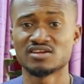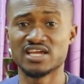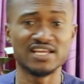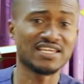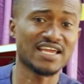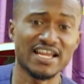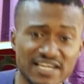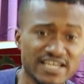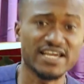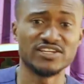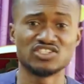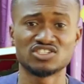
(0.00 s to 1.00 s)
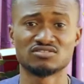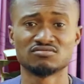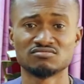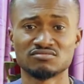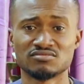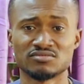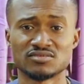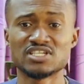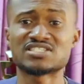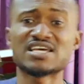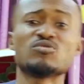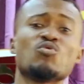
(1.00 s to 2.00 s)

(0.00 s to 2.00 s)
in their lineage. He said,